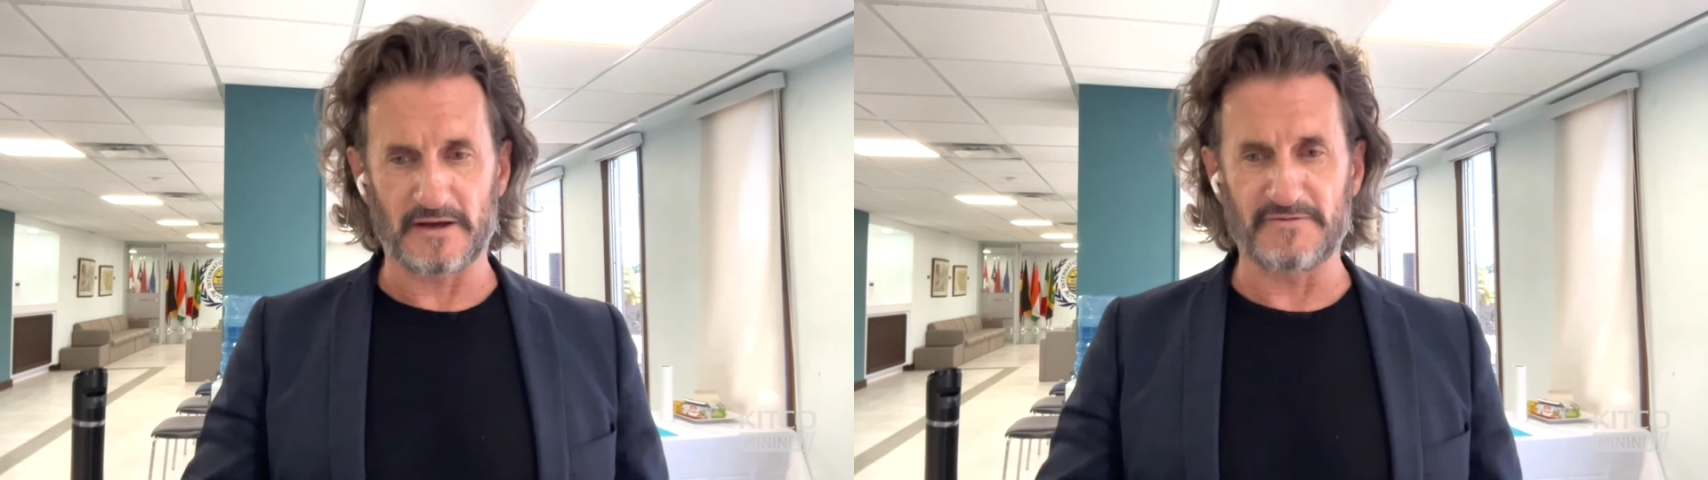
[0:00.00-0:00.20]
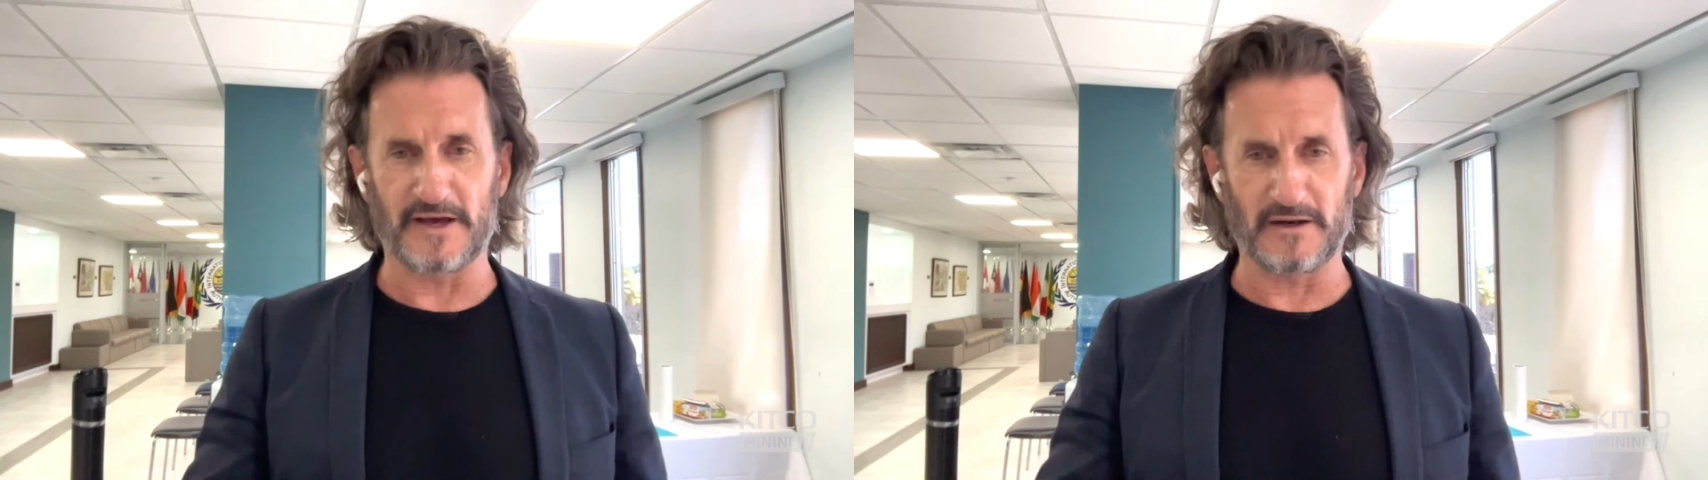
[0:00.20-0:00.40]

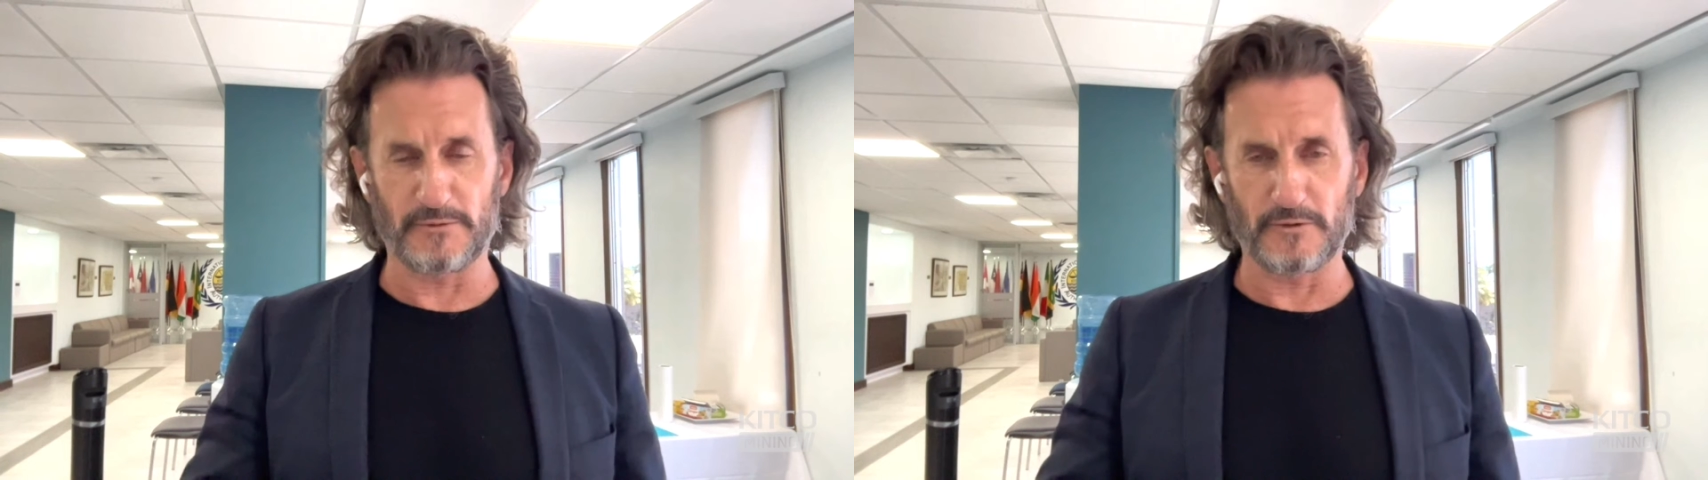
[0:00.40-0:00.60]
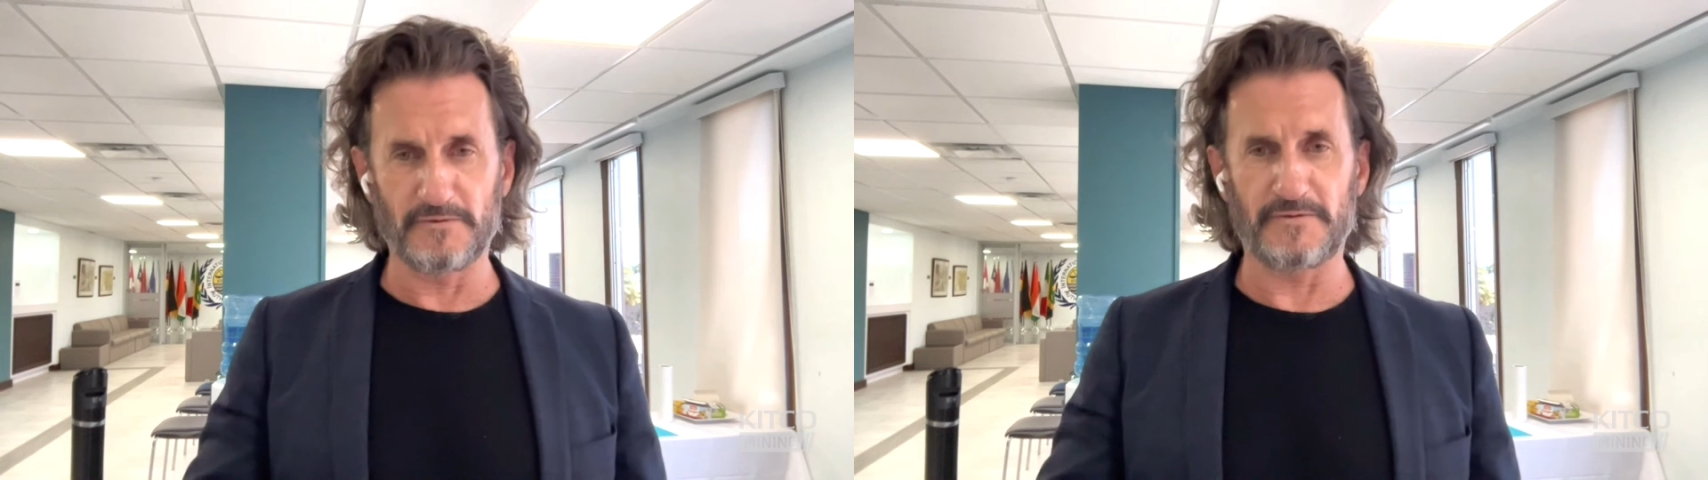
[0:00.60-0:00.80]

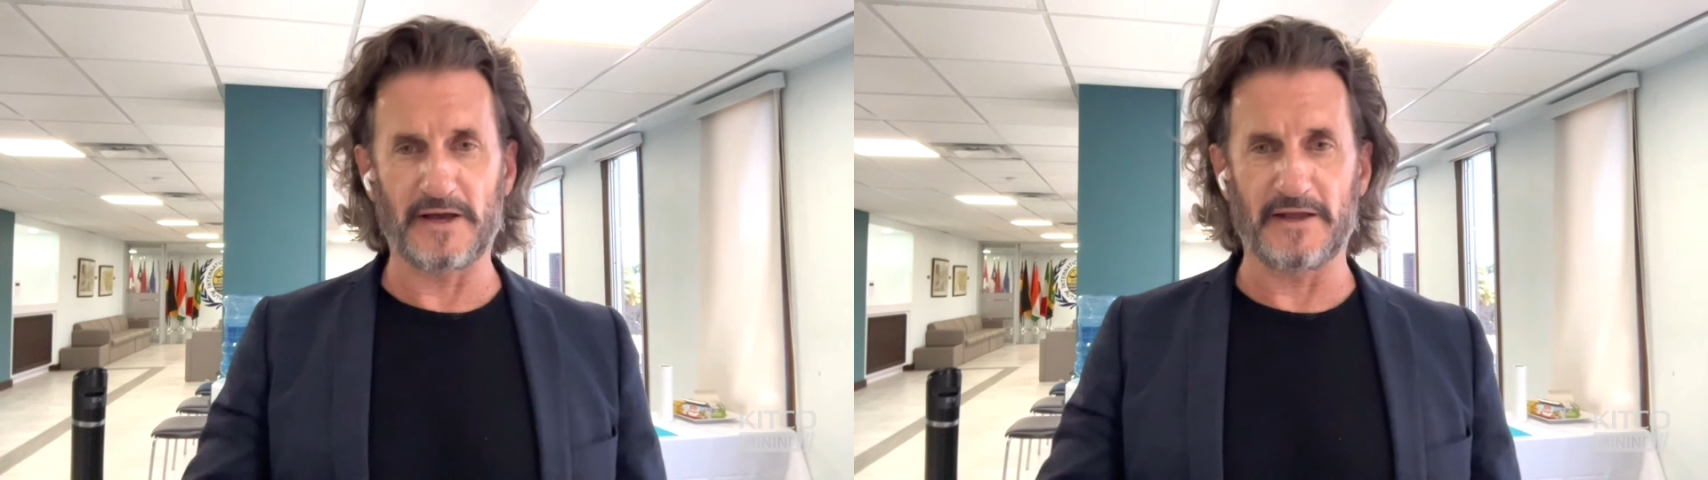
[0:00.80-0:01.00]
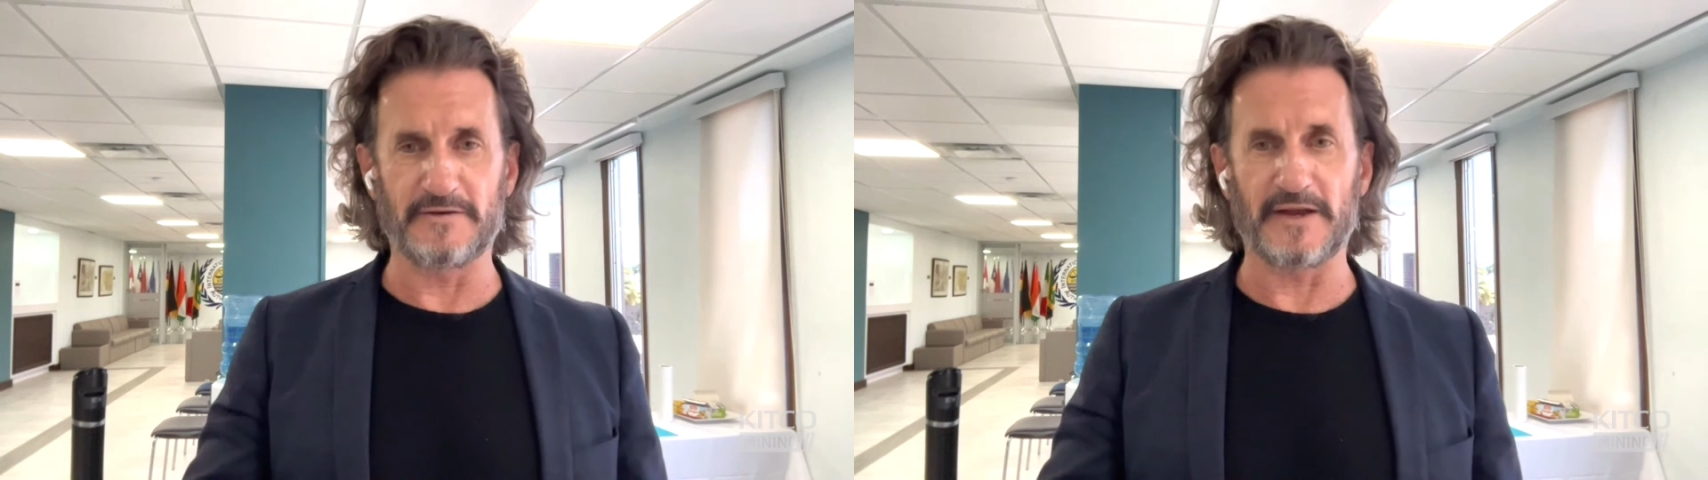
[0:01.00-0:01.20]
available
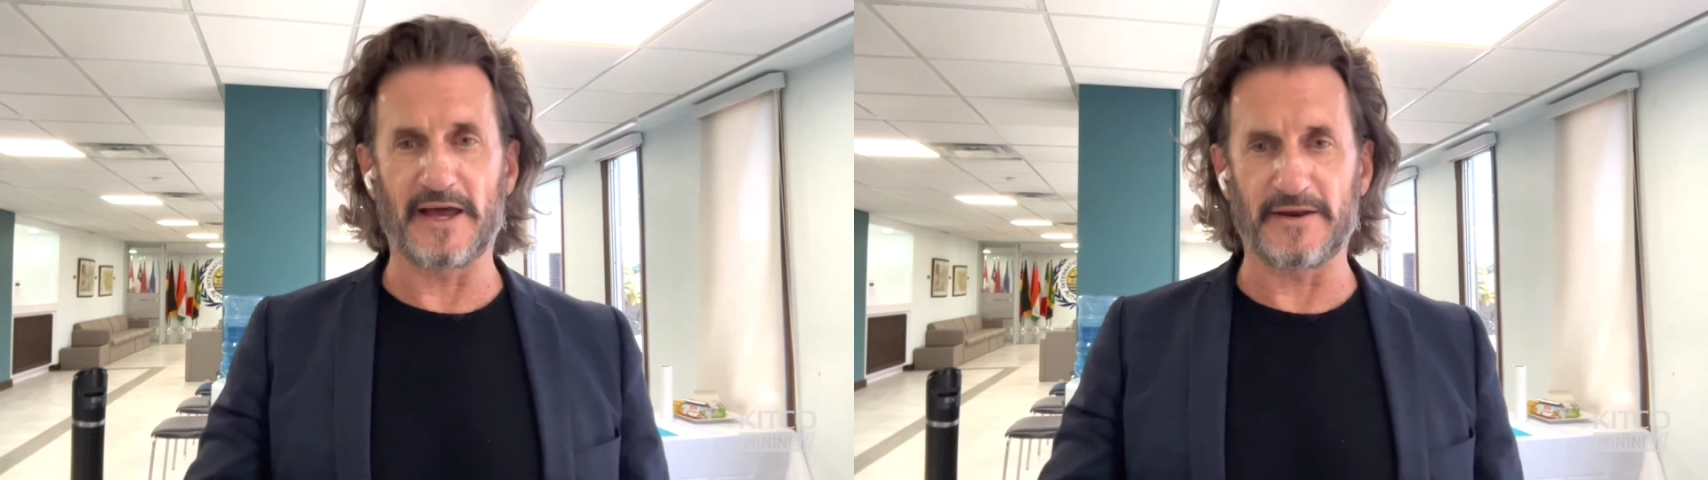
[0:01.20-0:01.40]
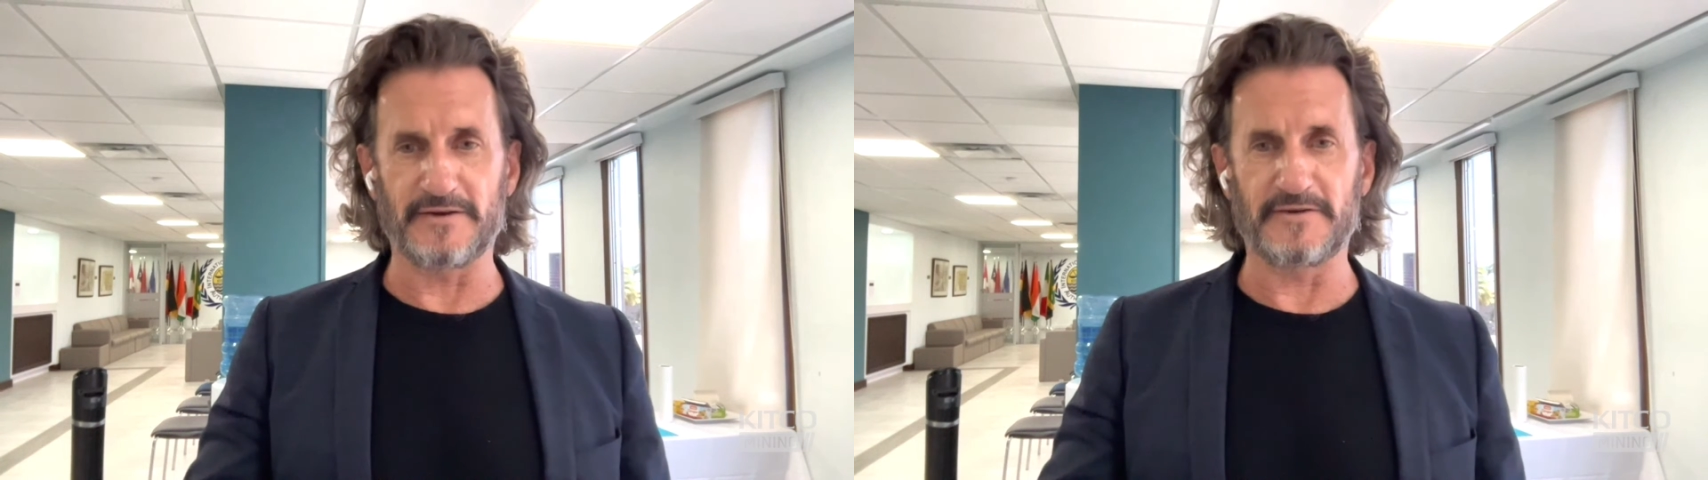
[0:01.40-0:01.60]

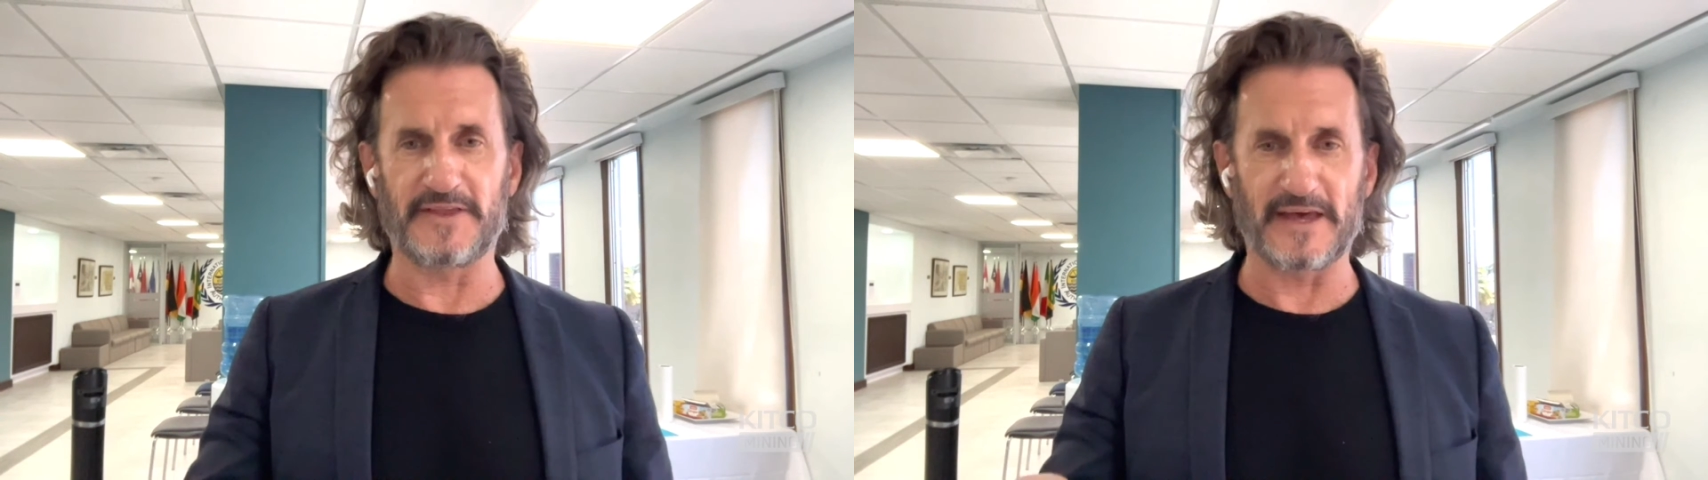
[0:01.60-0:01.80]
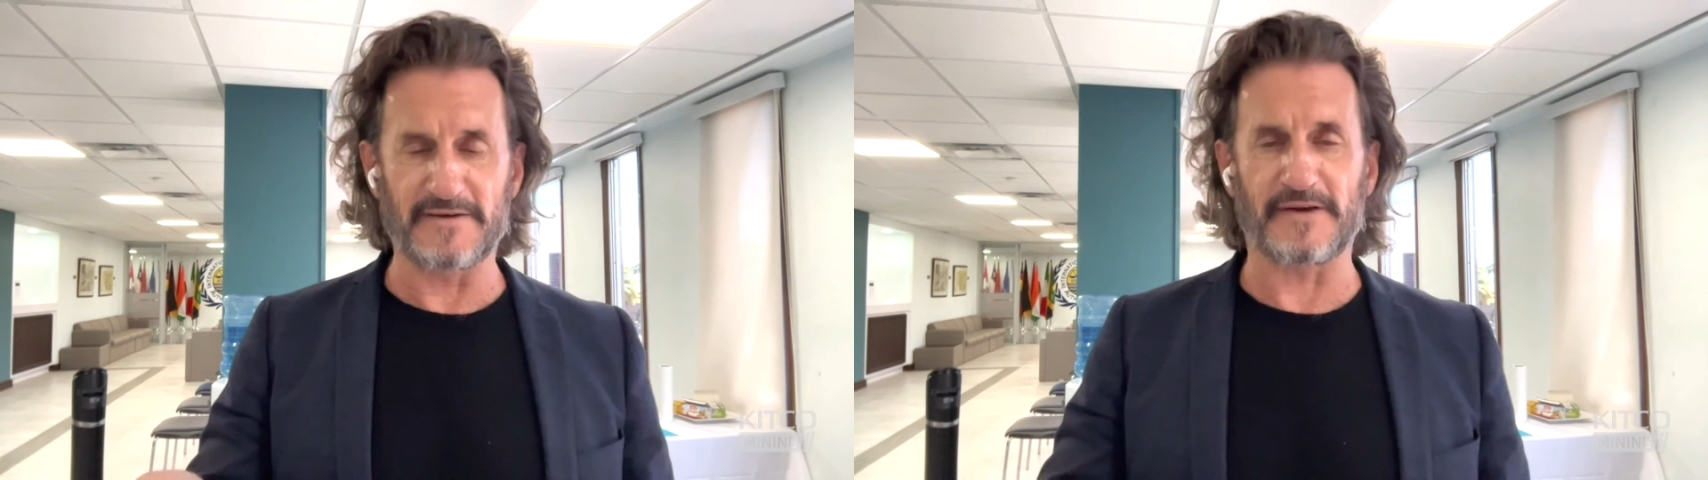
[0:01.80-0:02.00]

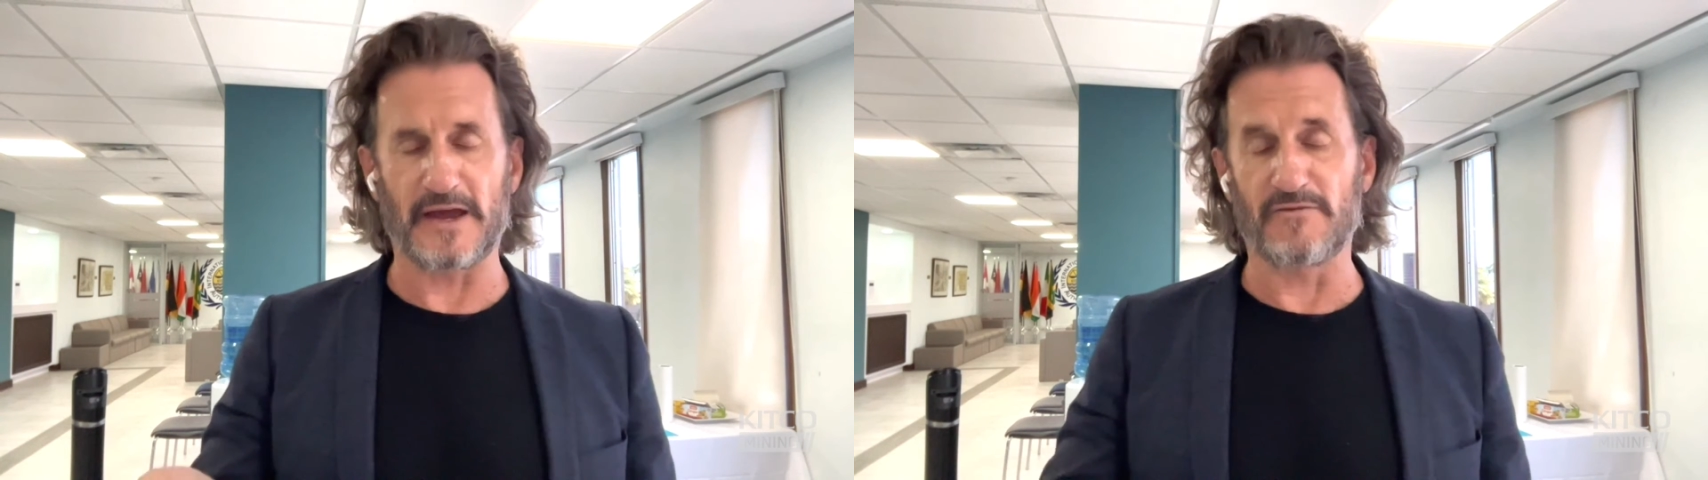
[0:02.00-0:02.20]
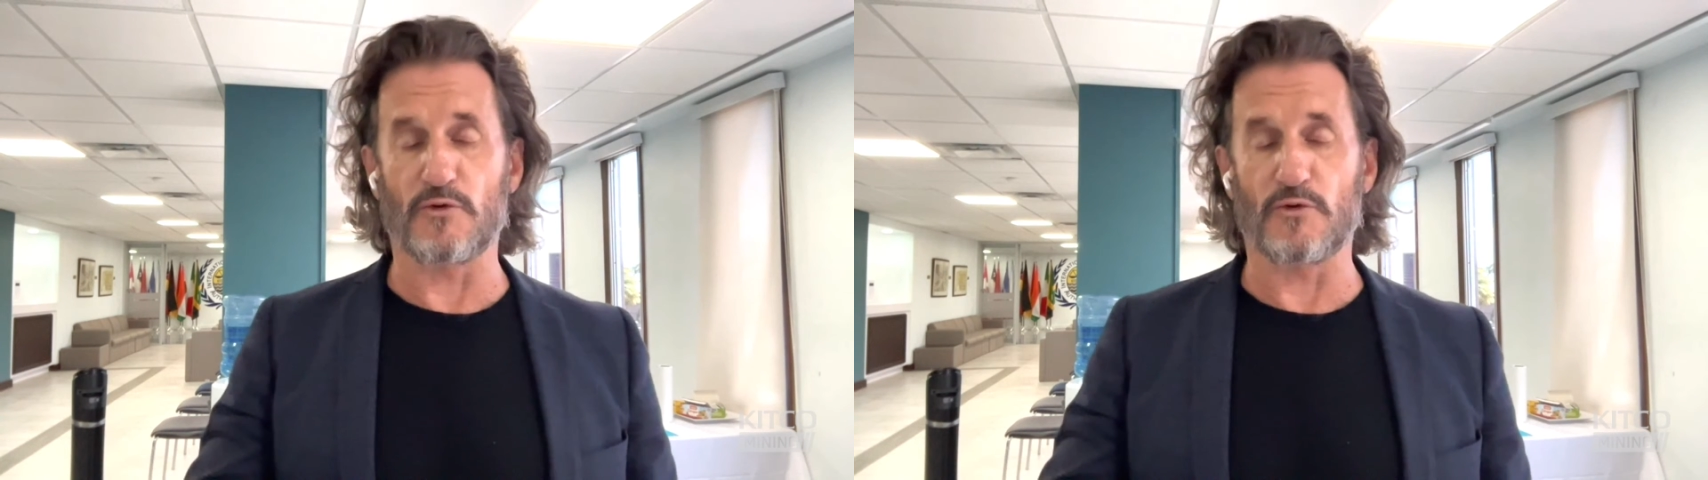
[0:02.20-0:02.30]
and there for